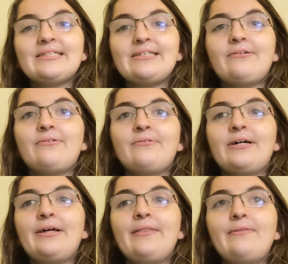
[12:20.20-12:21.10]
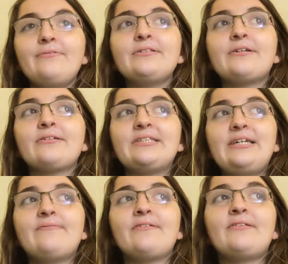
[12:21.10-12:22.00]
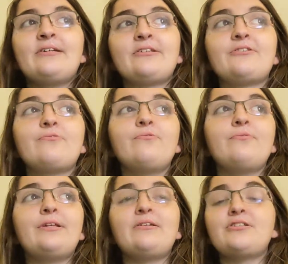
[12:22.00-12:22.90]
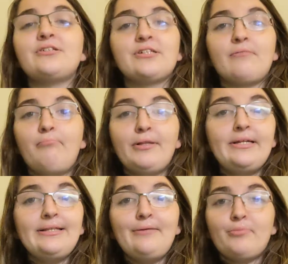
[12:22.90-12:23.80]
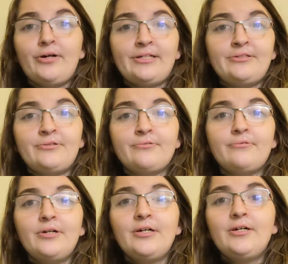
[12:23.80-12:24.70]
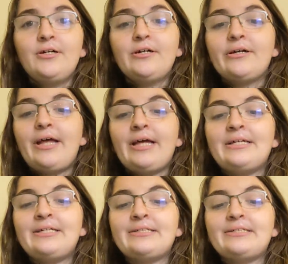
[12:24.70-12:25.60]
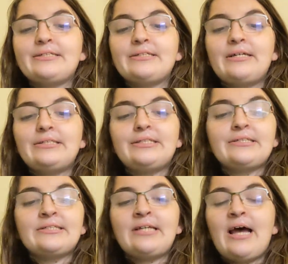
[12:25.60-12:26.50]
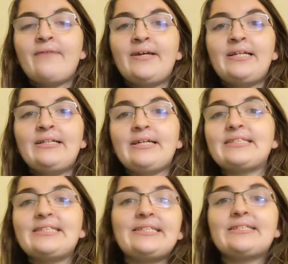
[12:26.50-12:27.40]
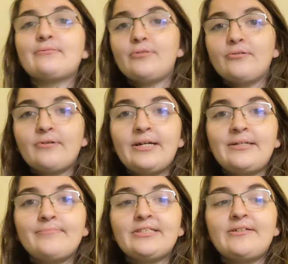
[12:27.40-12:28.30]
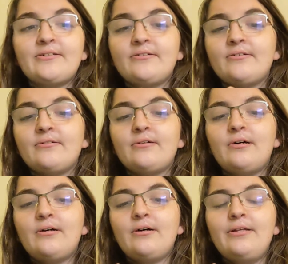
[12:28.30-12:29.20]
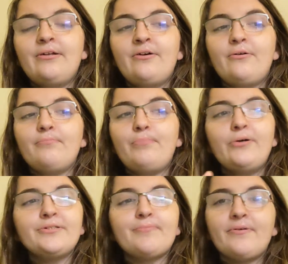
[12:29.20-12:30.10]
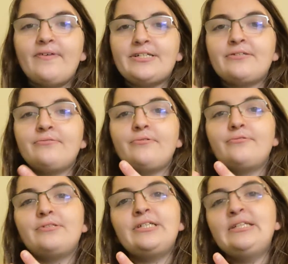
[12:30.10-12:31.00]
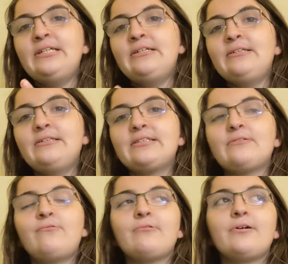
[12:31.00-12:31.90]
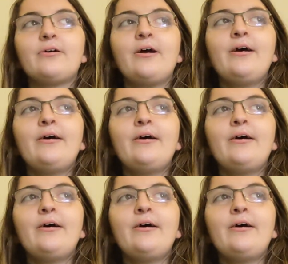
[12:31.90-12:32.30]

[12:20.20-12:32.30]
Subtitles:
So those are safer than a school that is just completely brand new and doesn't have any like sister programs that are, post-professional OTDs, or